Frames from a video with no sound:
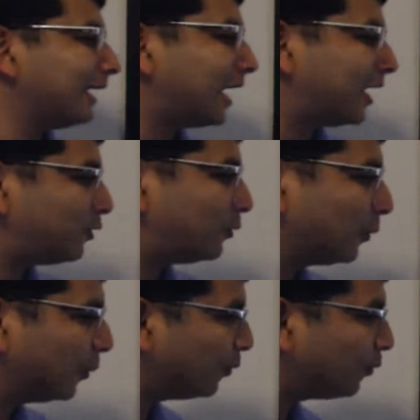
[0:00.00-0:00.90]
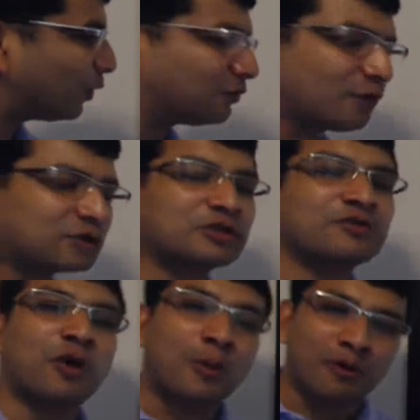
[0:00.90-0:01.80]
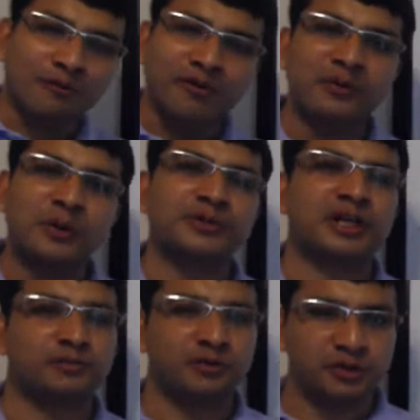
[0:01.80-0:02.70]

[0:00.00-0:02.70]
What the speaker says: what's the form of the verb that